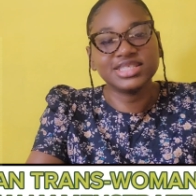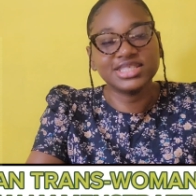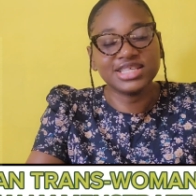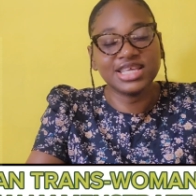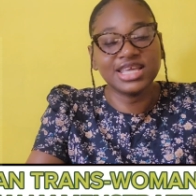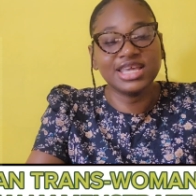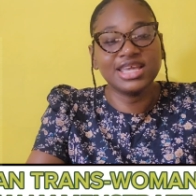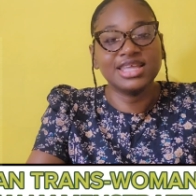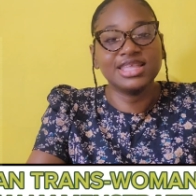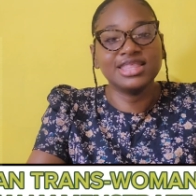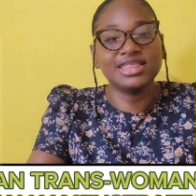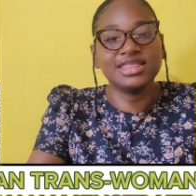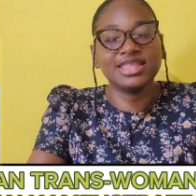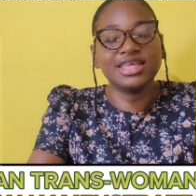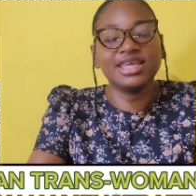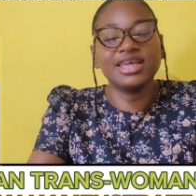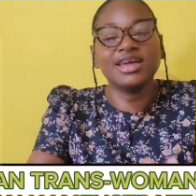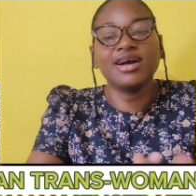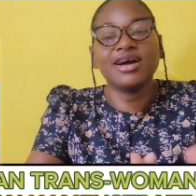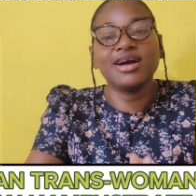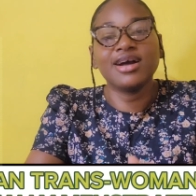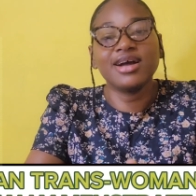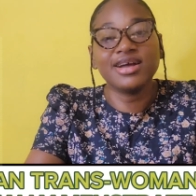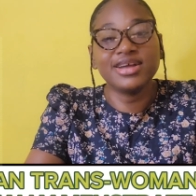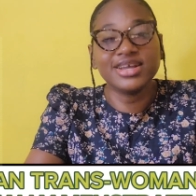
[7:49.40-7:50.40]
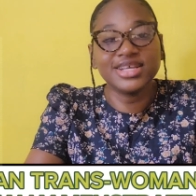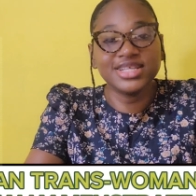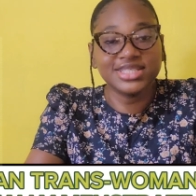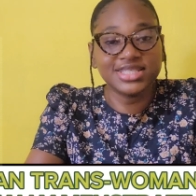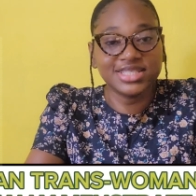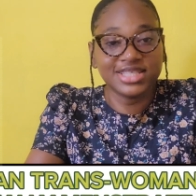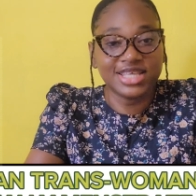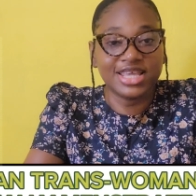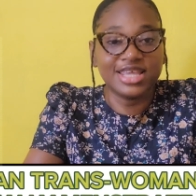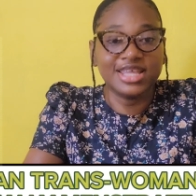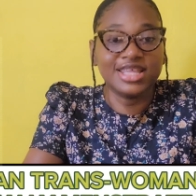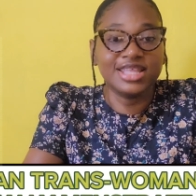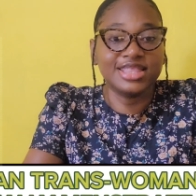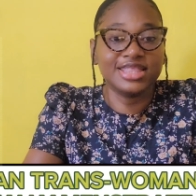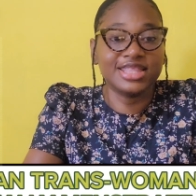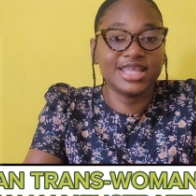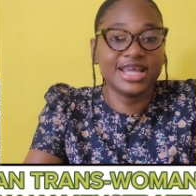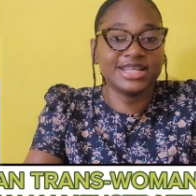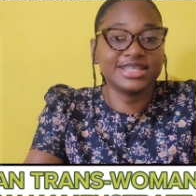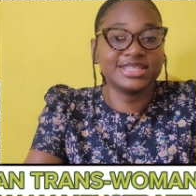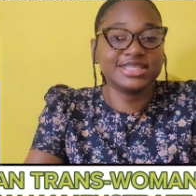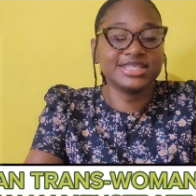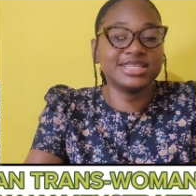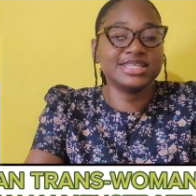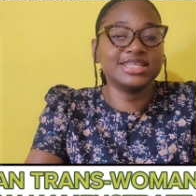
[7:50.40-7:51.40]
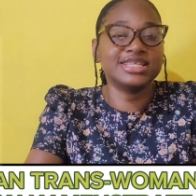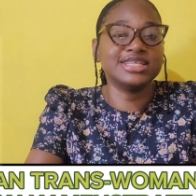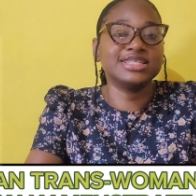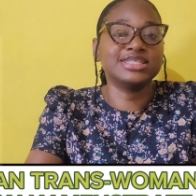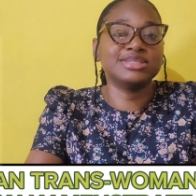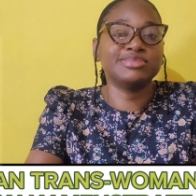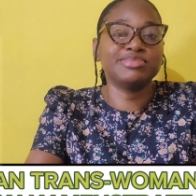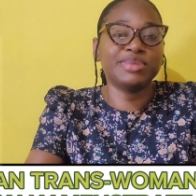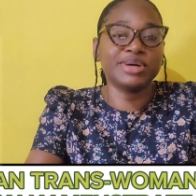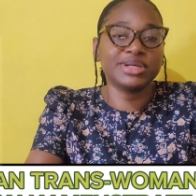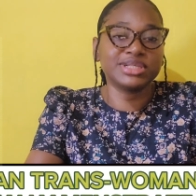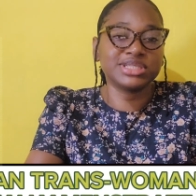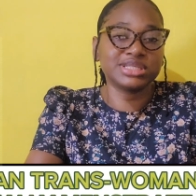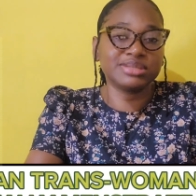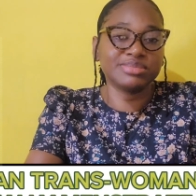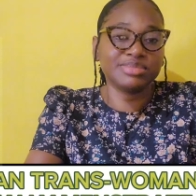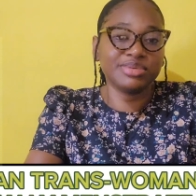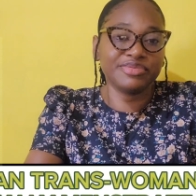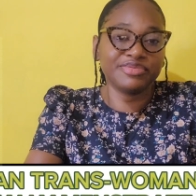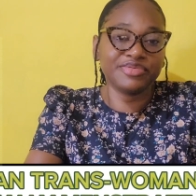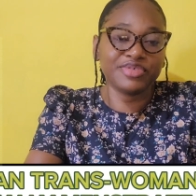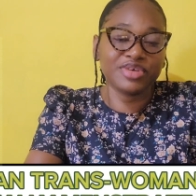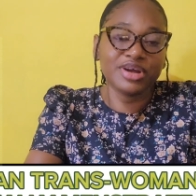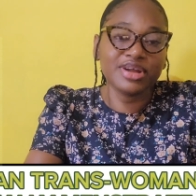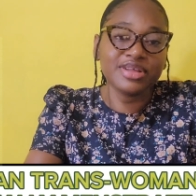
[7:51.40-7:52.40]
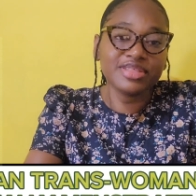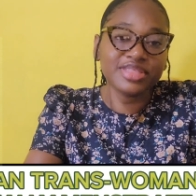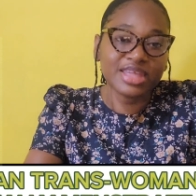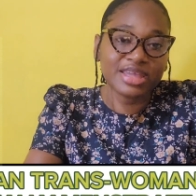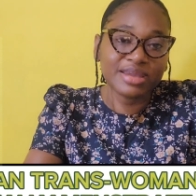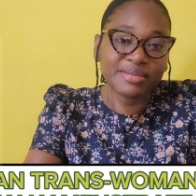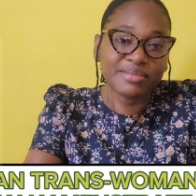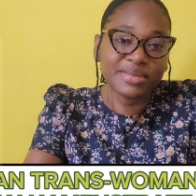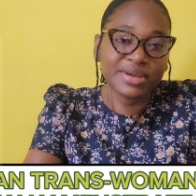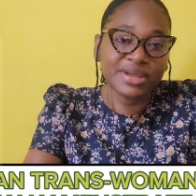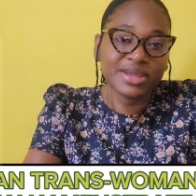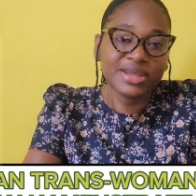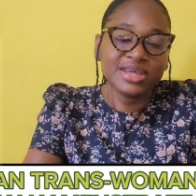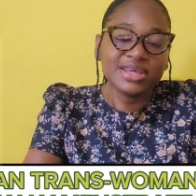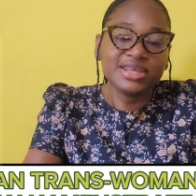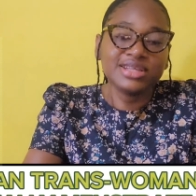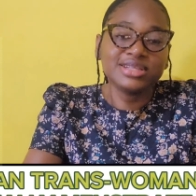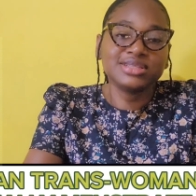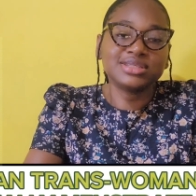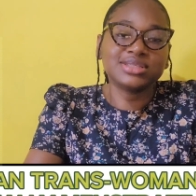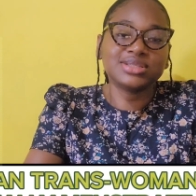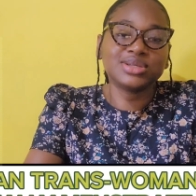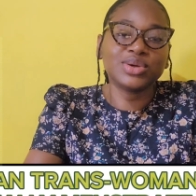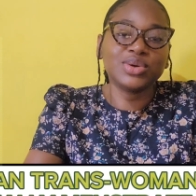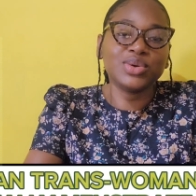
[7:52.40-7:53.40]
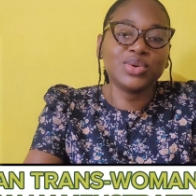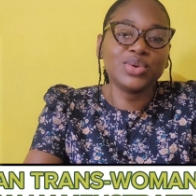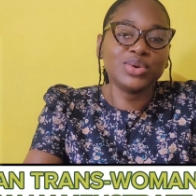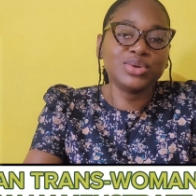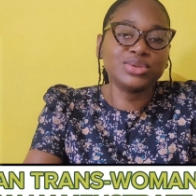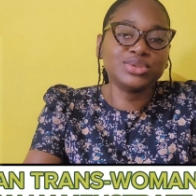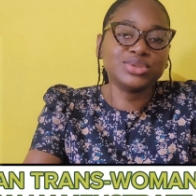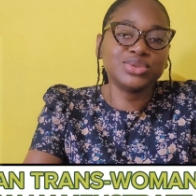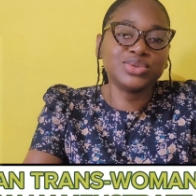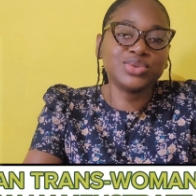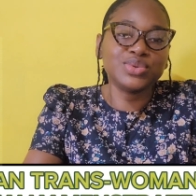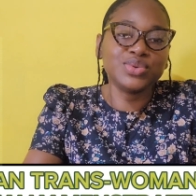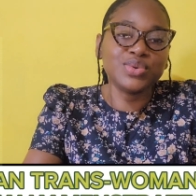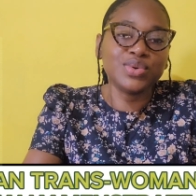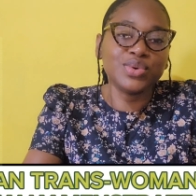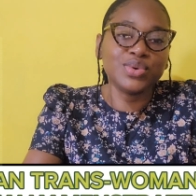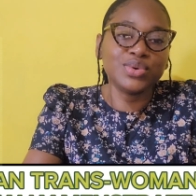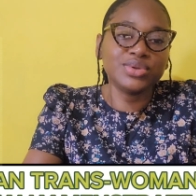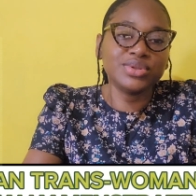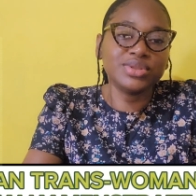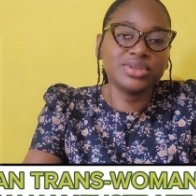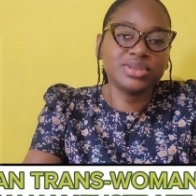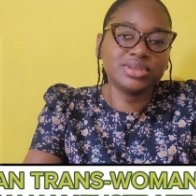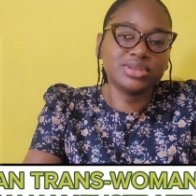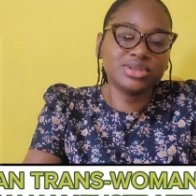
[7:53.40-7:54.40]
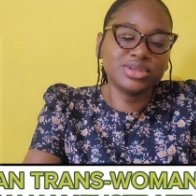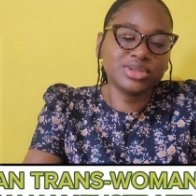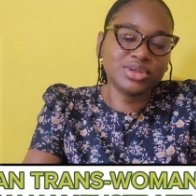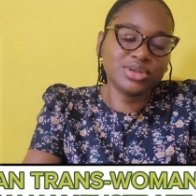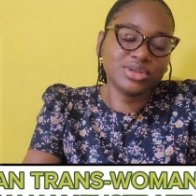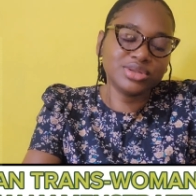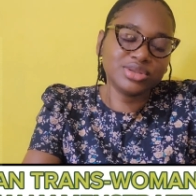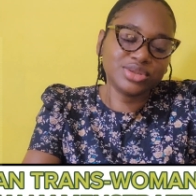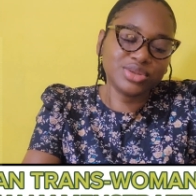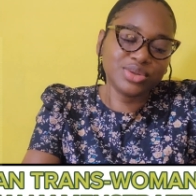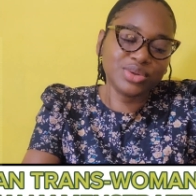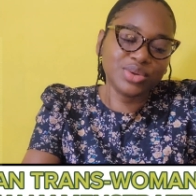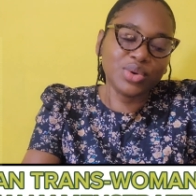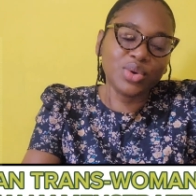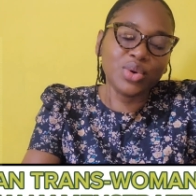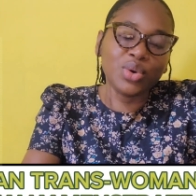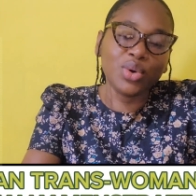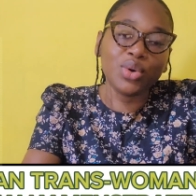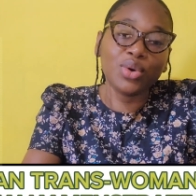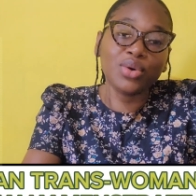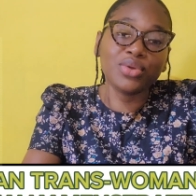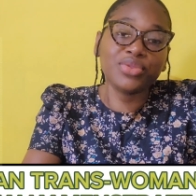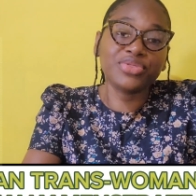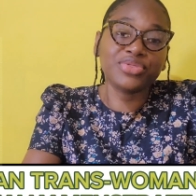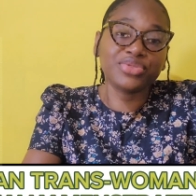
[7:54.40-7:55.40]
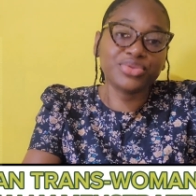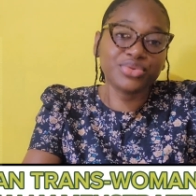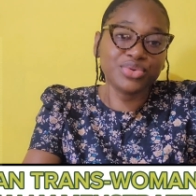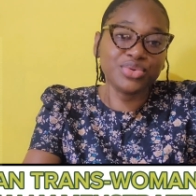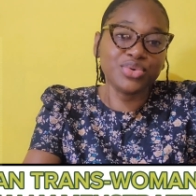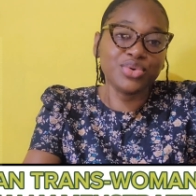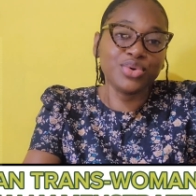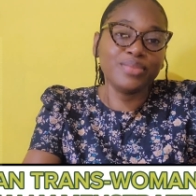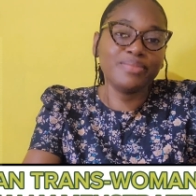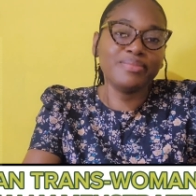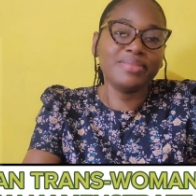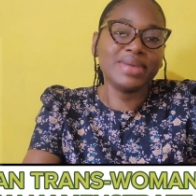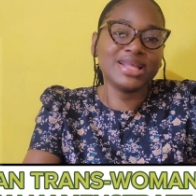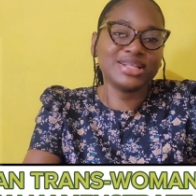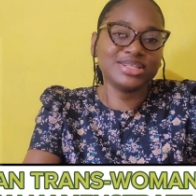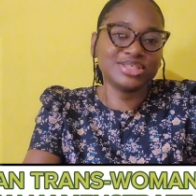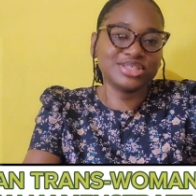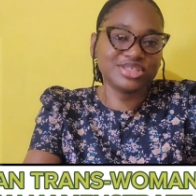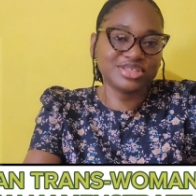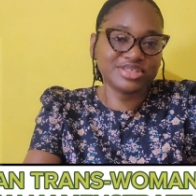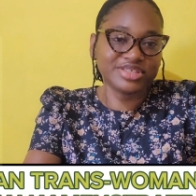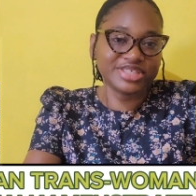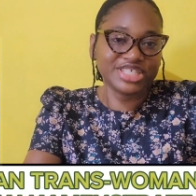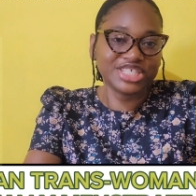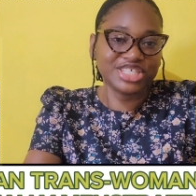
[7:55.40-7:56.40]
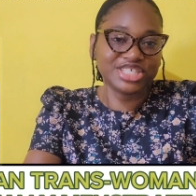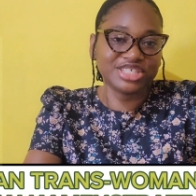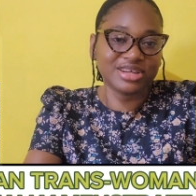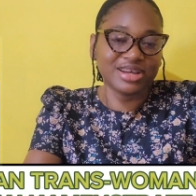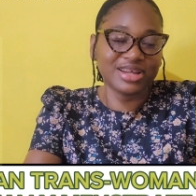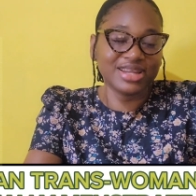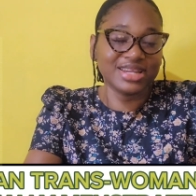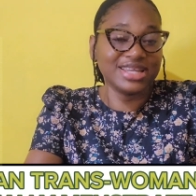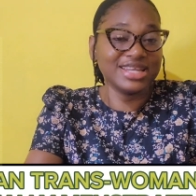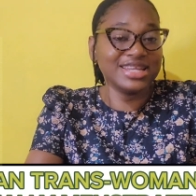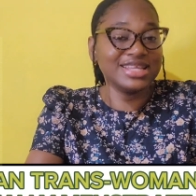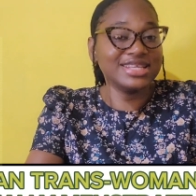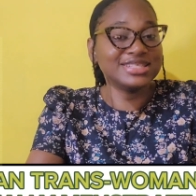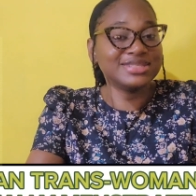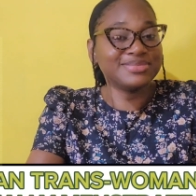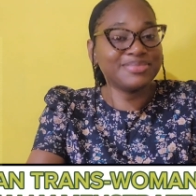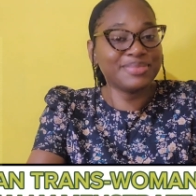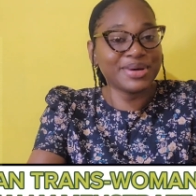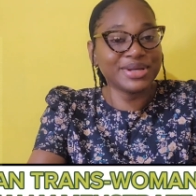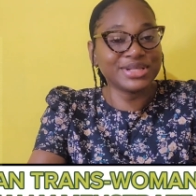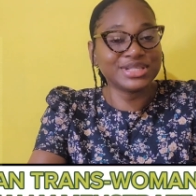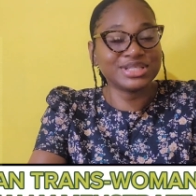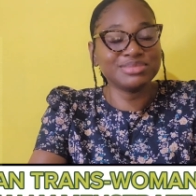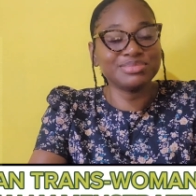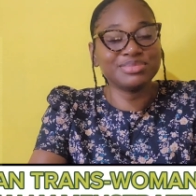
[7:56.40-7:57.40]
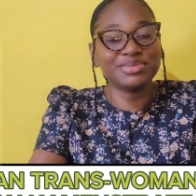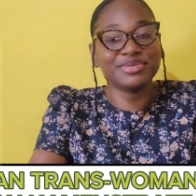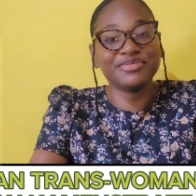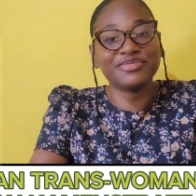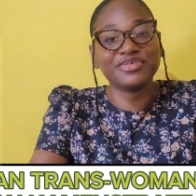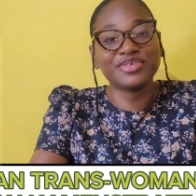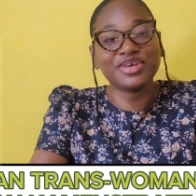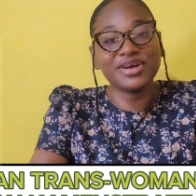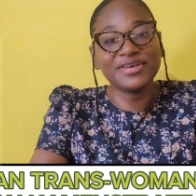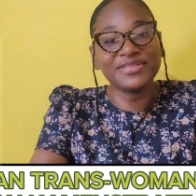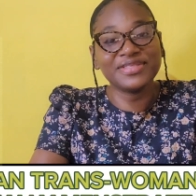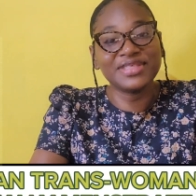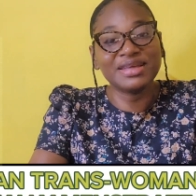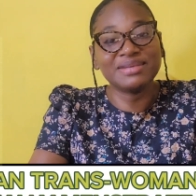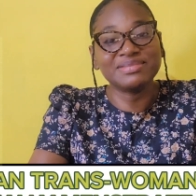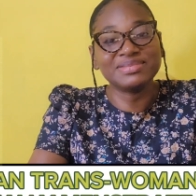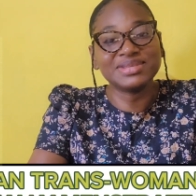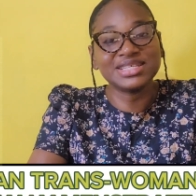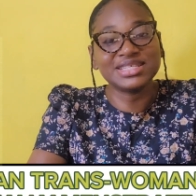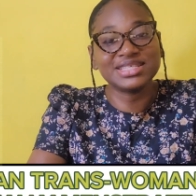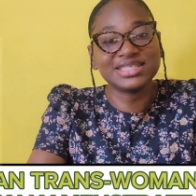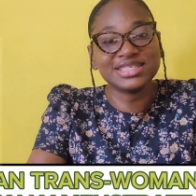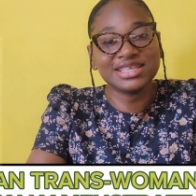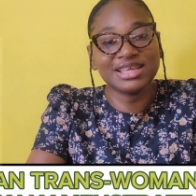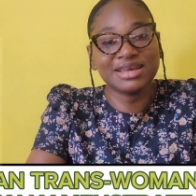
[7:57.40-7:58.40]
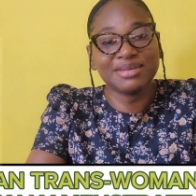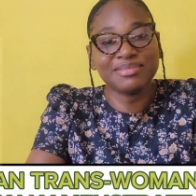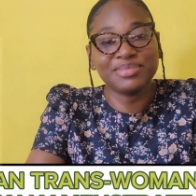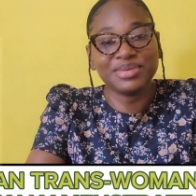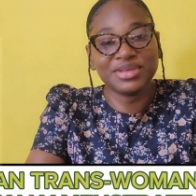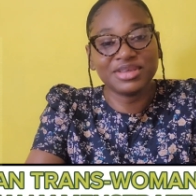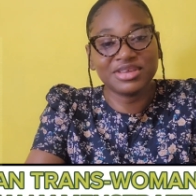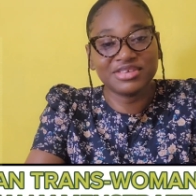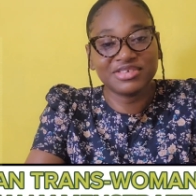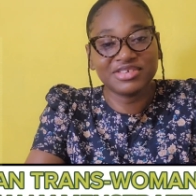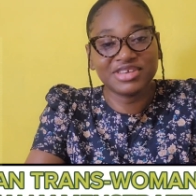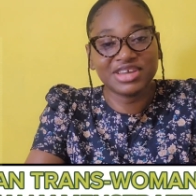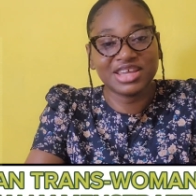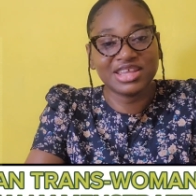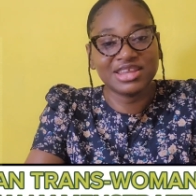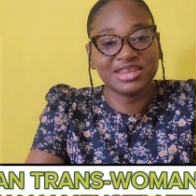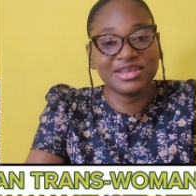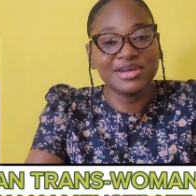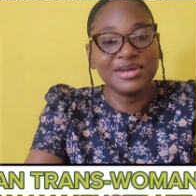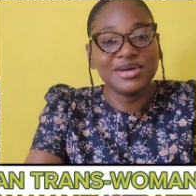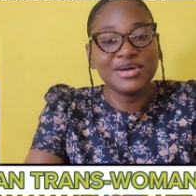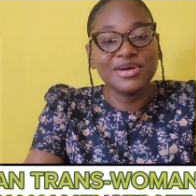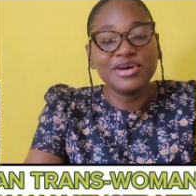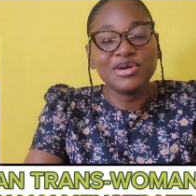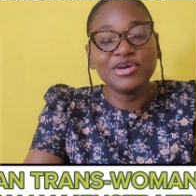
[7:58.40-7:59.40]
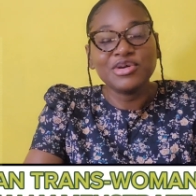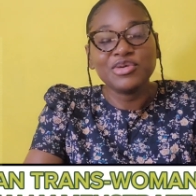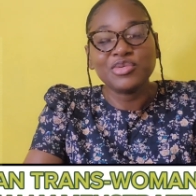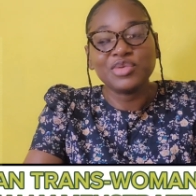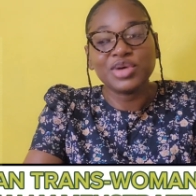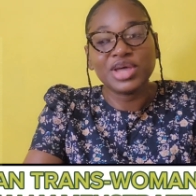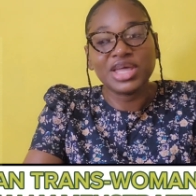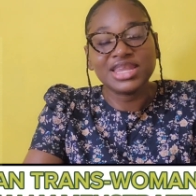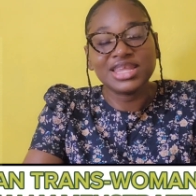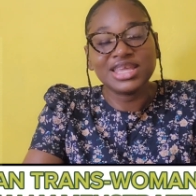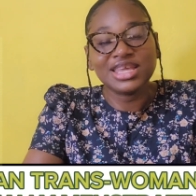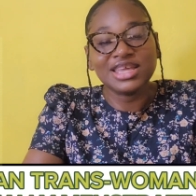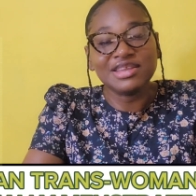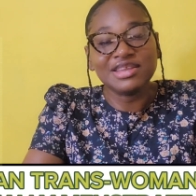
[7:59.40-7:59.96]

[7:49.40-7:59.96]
saying. They are saying that it is possible for them to go to to, to go through menstruation. It is possible for them to see a period when